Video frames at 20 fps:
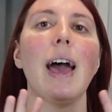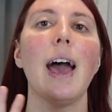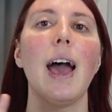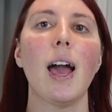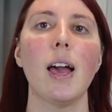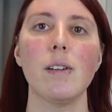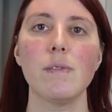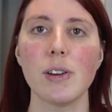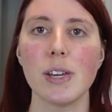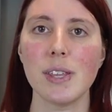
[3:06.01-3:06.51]

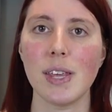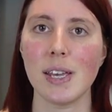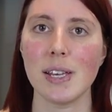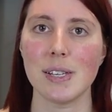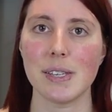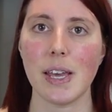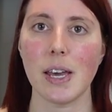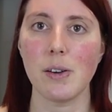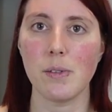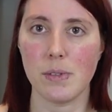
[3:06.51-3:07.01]
Everything
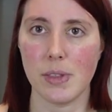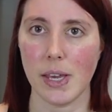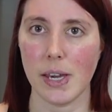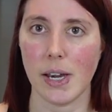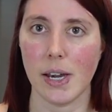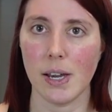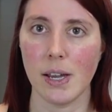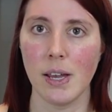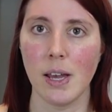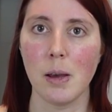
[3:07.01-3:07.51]
is out
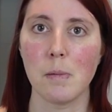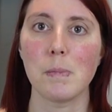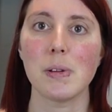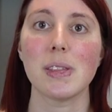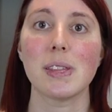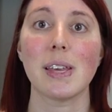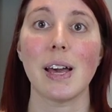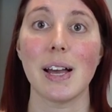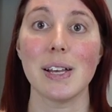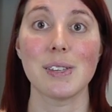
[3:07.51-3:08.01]
there.
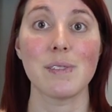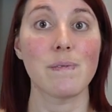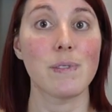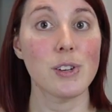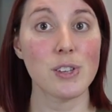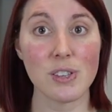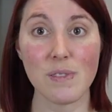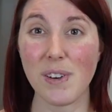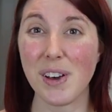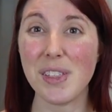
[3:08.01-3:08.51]
But guys,
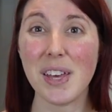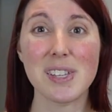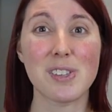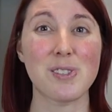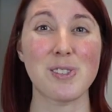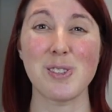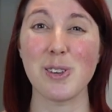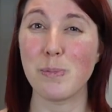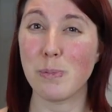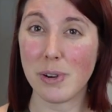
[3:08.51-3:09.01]
first of all, that's
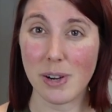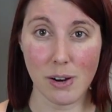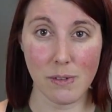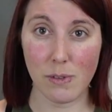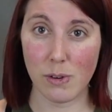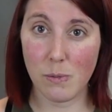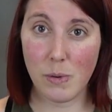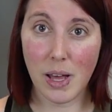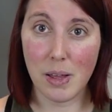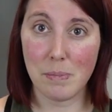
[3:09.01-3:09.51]
super
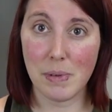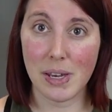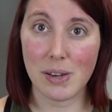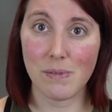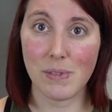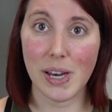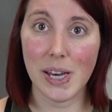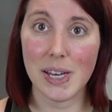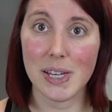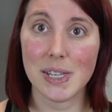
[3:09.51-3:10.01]
overwhelming,
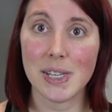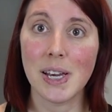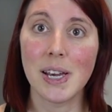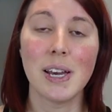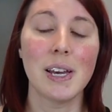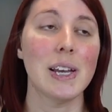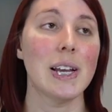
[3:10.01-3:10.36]
right?